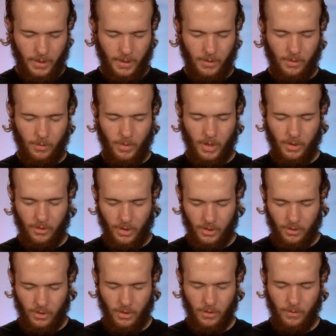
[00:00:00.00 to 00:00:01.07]
and to be
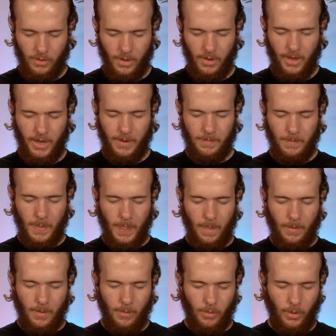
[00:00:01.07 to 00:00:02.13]
sensitive to that.
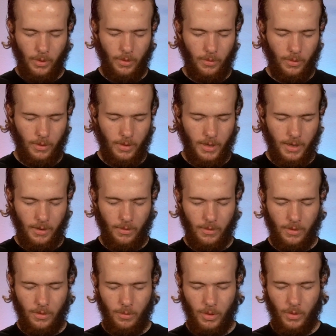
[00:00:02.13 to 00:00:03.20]
Pray, Lord, now that
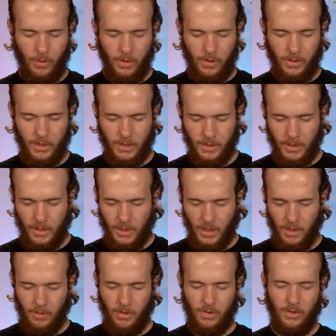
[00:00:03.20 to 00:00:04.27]
you be with us,
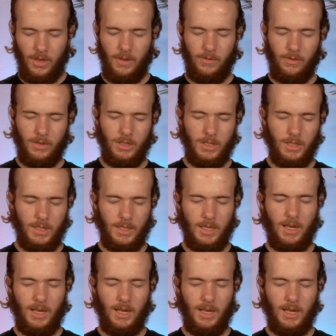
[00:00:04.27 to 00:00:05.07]
keep us safe. In Jesus'